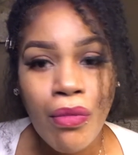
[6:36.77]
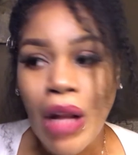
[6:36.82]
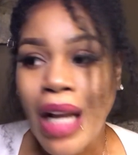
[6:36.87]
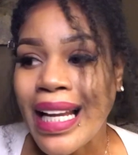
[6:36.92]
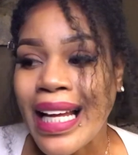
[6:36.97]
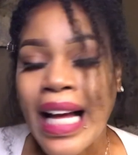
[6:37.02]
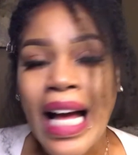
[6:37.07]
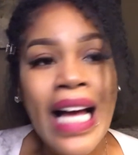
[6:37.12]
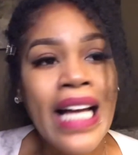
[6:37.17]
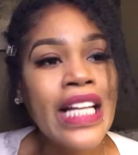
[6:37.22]

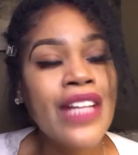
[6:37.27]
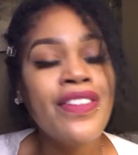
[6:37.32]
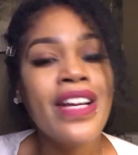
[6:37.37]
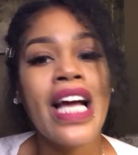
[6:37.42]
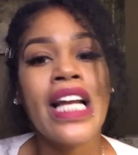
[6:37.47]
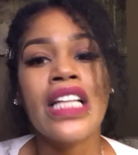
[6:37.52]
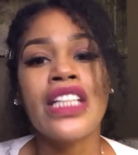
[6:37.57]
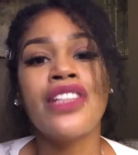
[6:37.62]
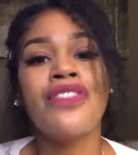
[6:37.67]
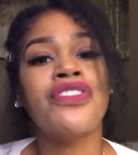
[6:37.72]
Like, I ain't even
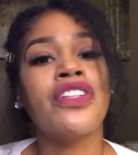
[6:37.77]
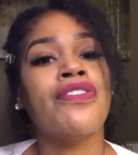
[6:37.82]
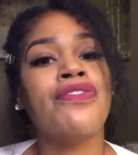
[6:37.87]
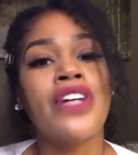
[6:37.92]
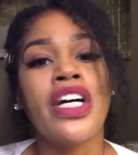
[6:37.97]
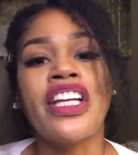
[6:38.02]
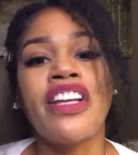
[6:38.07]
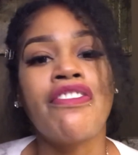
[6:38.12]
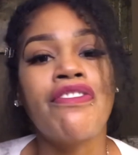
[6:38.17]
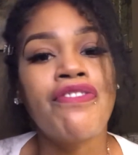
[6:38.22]
got to lift a
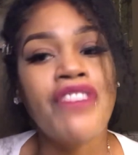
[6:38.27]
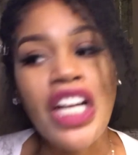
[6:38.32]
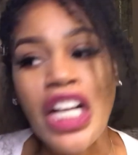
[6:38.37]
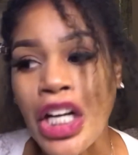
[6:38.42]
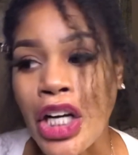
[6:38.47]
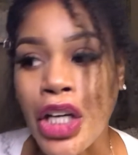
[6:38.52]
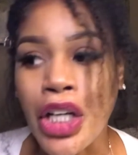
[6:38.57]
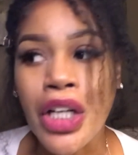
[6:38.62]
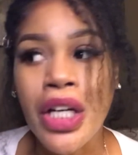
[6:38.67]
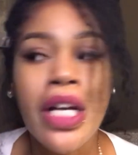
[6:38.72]
fucking
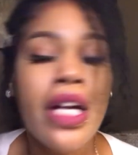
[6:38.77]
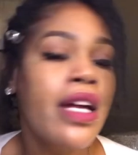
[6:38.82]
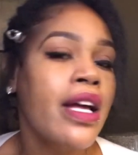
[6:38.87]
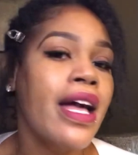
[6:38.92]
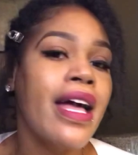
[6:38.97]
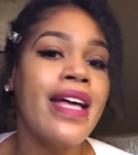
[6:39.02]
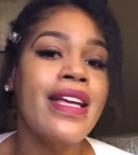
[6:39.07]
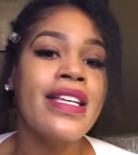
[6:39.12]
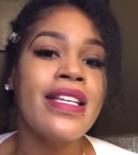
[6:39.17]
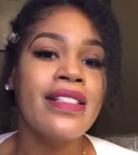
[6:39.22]
finger,
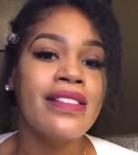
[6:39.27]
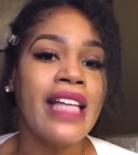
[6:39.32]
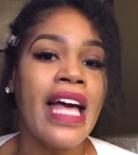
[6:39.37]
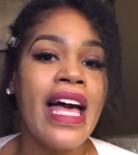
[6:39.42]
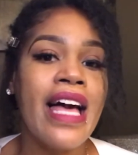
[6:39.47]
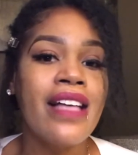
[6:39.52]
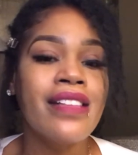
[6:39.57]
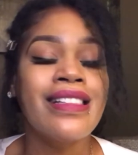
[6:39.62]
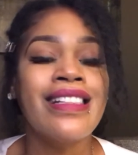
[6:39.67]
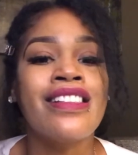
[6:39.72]
and his
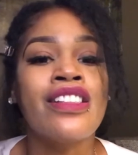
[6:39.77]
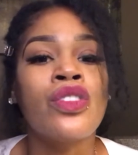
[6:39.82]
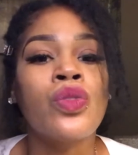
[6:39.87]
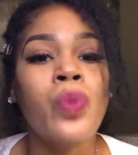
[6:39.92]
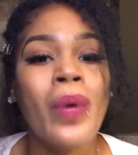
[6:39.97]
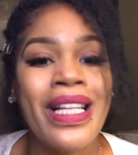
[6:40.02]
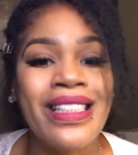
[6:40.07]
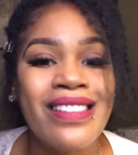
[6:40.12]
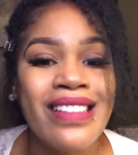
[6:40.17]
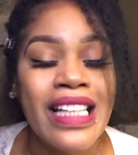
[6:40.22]
ass is
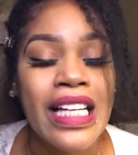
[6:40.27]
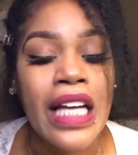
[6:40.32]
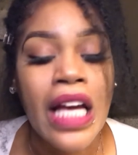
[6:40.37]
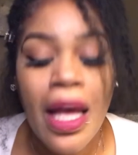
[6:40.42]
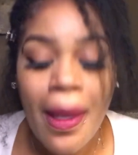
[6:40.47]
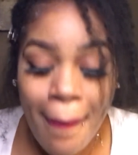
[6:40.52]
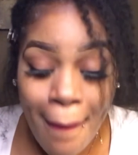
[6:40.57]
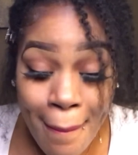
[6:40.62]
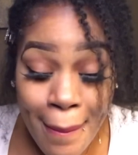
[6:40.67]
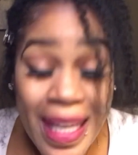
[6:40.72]
sweating
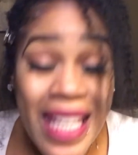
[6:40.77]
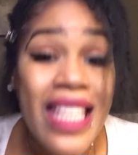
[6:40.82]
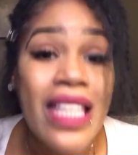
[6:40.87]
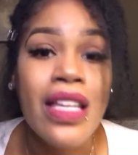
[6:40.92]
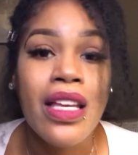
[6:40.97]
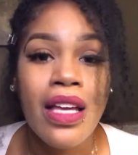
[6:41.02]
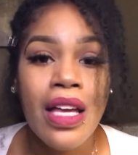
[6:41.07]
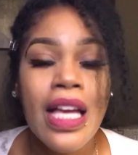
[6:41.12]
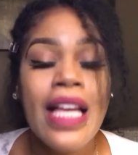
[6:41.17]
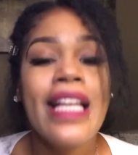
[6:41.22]

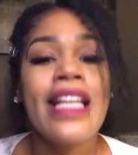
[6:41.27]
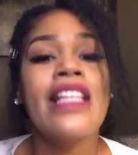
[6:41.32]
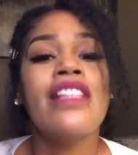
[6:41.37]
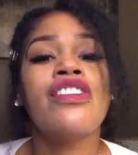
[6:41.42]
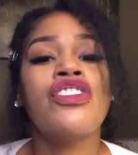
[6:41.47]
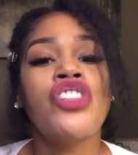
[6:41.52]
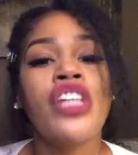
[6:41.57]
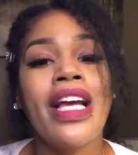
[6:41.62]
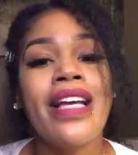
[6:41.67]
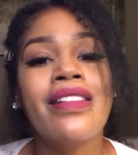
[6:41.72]
me.
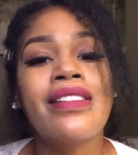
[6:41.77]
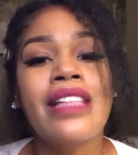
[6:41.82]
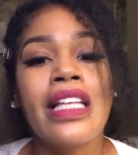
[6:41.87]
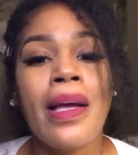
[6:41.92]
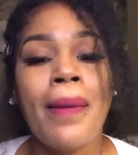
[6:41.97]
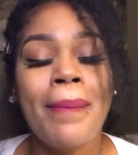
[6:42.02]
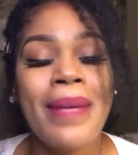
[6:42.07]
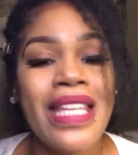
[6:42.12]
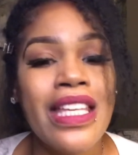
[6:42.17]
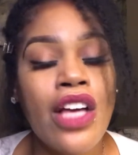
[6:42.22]
He's
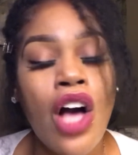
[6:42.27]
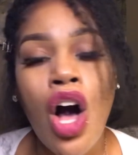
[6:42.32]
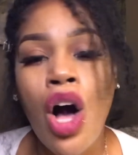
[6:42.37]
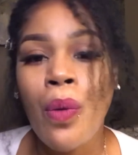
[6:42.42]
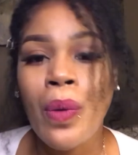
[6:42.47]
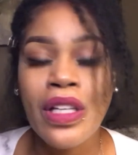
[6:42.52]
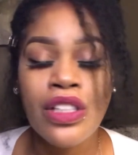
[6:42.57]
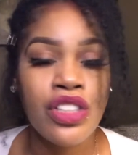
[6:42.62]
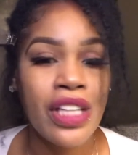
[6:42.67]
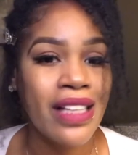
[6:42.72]
chasing me,
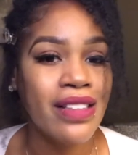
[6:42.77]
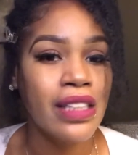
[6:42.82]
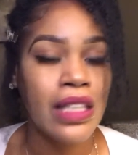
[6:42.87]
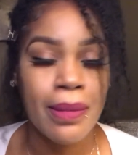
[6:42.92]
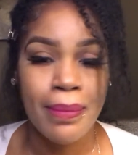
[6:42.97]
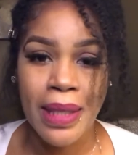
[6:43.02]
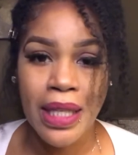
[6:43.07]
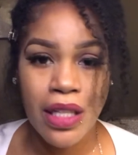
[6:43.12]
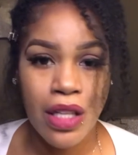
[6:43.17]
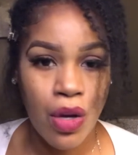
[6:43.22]
always chasing
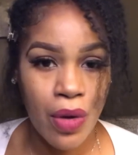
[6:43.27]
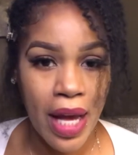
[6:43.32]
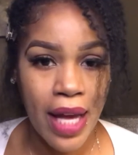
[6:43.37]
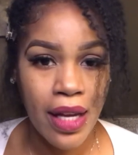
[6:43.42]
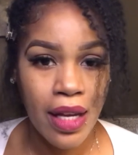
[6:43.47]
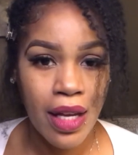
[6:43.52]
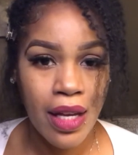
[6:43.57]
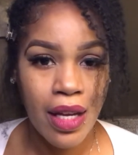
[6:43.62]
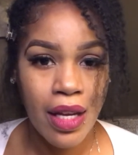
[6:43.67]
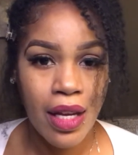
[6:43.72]
me, okay?
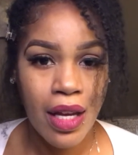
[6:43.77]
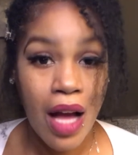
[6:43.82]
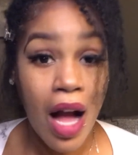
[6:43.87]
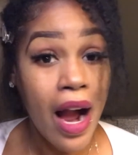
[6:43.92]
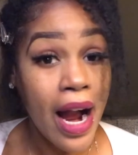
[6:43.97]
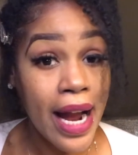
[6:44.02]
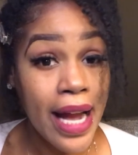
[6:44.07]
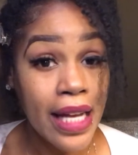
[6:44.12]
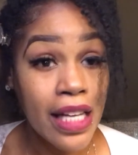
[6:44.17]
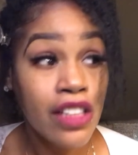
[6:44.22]
All
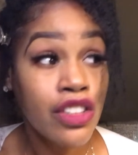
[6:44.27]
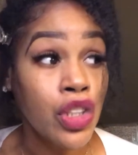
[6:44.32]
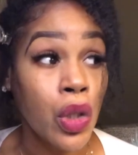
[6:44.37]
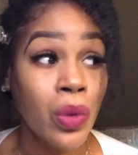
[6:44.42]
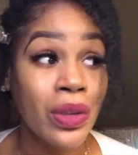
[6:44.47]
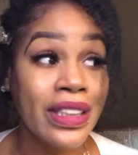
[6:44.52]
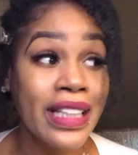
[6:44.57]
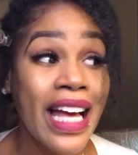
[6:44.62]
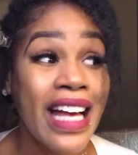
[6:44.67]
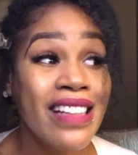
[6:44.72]
right? So
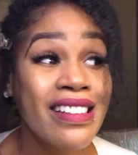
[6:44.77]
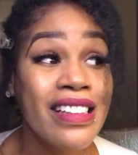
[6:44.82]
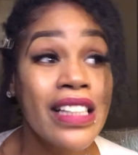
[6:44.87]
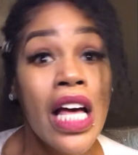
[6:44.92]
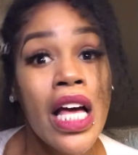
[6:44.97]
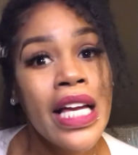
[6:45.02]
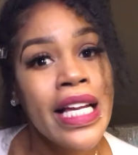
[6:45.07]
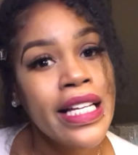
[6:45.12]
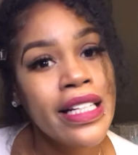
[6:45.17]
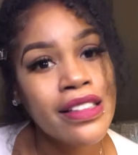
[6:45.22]
let's
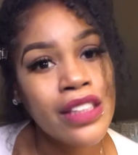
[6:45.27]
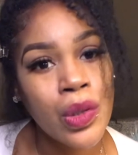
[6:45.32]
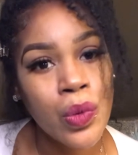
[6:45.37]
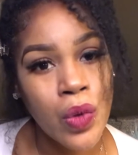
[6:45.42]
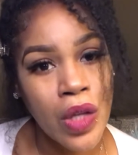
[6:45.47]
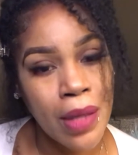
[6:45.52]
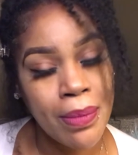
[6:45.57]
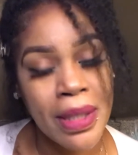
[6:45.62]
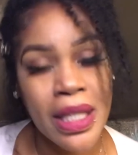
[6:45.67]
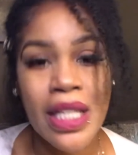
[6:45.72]
he doesn't
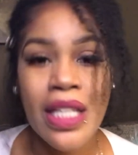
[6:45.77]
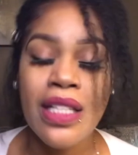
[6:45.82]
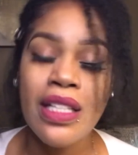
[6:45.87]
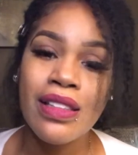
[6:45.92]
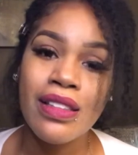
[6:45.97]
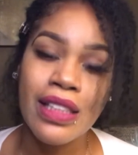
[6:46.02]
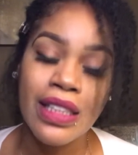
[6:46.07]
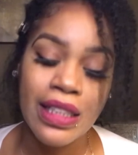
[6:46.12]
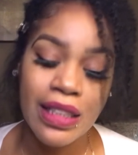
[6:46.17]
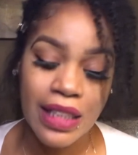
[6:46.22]
want me. He
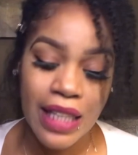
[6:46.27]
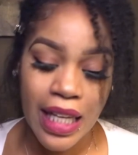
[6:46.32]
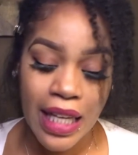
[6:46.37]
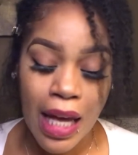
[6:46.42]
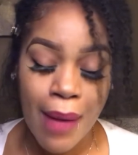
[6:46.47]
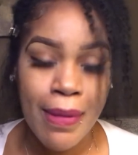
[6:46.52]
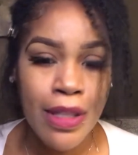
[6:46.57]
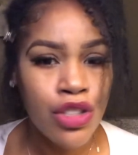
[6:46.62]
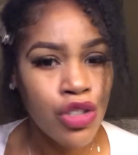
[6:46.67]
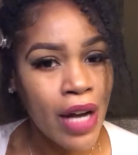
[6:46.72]
doesn't think
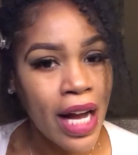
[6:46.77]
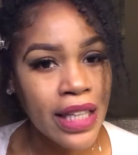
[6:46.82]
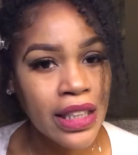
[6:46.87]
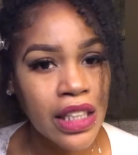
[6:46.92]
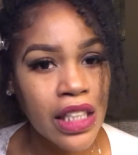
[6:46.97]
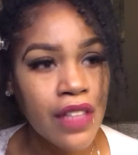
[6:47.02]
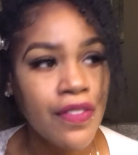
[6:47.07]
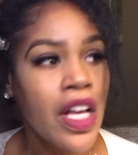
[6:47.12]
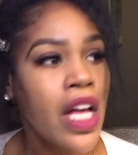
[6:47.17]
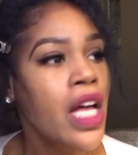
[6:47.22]
I'm
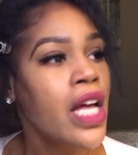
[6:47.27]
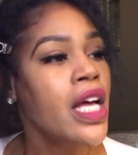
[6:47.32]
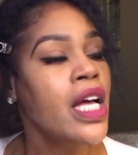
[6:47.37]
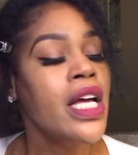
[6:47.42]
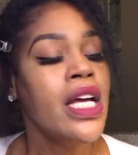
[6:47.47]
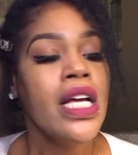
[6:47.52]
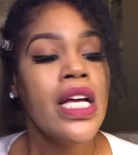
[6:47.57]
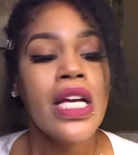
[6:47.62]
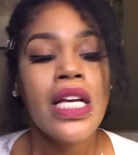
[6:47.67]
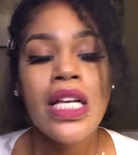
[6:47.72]
attractive.
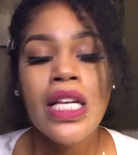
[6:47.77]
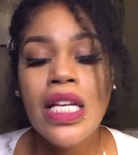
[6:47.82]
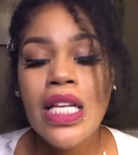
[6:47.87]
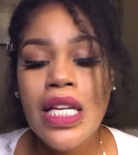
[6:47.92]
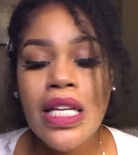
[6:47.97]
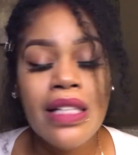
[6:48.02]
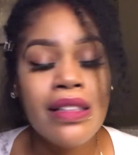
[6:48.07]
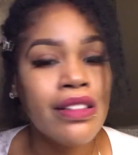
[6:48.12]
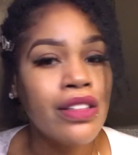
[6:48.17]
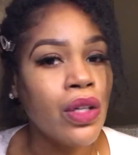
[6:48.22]
He
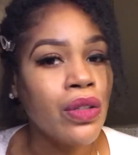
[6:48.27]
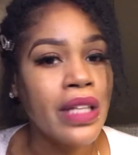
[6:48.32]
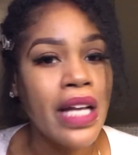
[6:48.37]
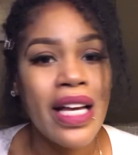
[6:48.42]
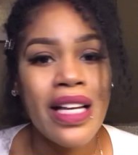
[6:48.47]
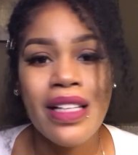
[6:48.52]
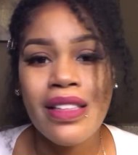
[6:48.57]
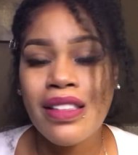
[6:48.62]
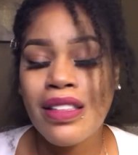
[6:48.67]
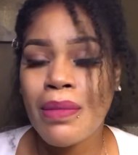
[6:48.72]
is so
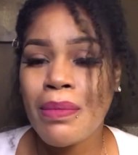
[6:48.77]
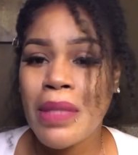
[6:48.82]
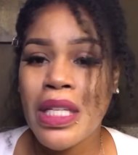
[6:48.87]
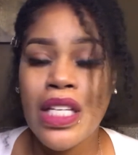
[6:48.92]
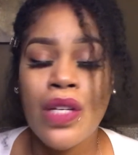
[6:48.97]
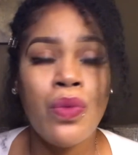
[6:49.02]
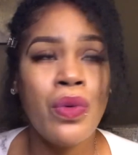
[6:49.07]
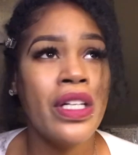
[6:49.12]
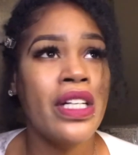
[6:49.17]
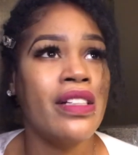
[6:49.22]
not into
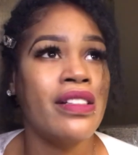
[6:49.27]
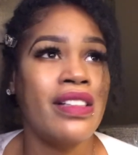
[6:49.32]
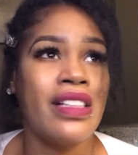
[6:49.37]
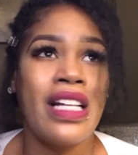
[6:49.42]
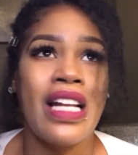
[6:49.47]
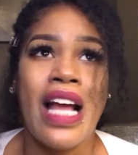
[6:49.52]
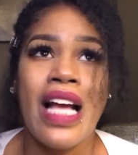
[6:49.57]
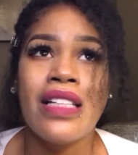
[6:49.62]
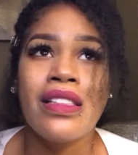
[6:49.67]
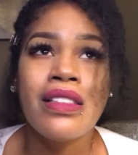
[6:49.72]
me. What is it
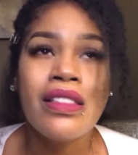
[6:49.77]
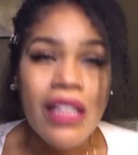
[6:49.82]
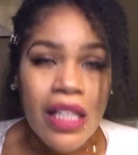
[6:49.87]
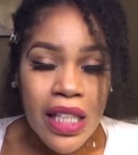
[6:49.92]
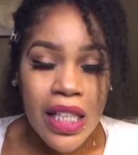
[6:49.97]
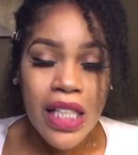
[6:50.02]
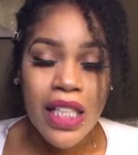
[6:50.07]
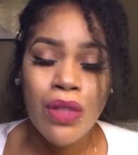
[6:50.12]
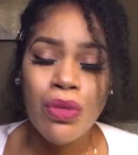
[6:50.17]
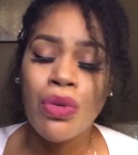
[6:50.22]
that I
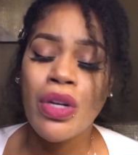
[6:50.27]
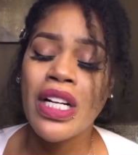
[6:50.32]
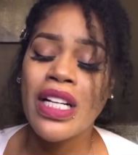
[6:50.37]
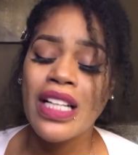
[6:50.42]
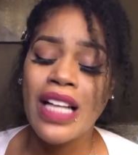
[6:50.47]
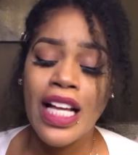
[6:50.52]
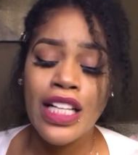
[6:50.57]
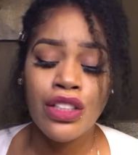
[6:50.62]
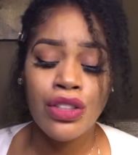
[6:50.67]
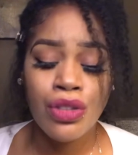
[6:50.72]
did? What did
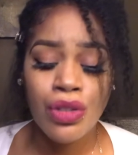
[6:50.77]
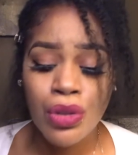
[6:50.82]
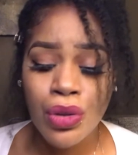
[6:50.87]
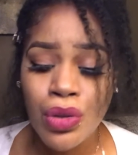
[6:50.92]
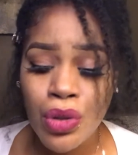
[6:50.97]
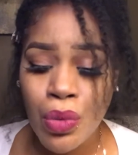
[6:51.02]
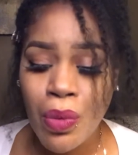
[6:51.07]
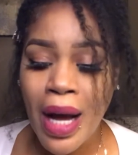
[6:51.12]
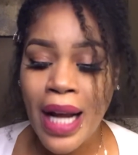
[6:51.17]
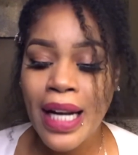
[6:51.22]
I
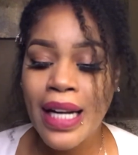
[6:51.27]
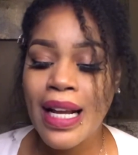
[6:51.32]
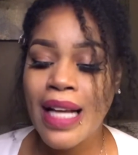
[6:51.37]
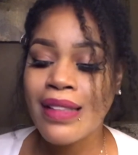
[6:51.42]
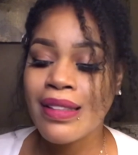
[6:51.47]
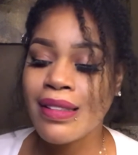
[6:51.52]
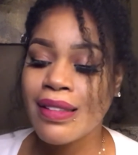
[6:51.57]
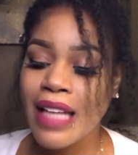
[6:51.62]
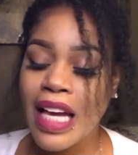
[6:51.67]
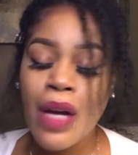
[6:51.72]
do? Why did I
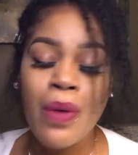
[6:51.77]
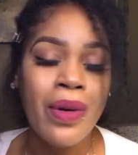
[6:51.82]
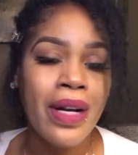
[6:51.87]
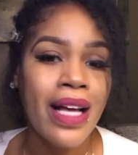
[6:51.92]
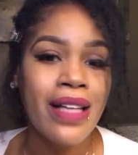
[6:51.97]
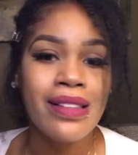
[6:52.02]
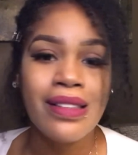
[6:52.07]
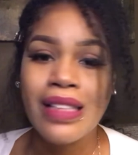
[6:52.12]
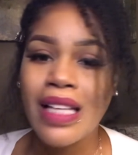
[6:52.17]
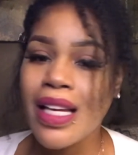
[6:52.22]
say what
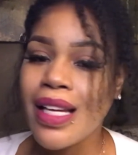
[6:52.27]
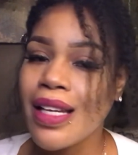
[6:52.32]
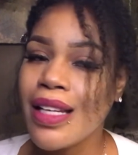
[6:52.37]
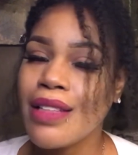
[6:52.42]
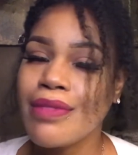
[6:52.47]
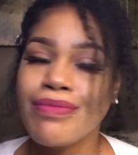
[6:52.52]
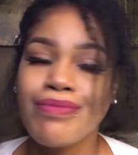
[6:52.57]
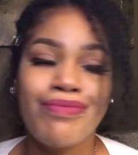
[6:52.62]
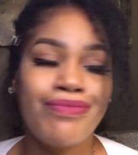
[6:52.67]
I said?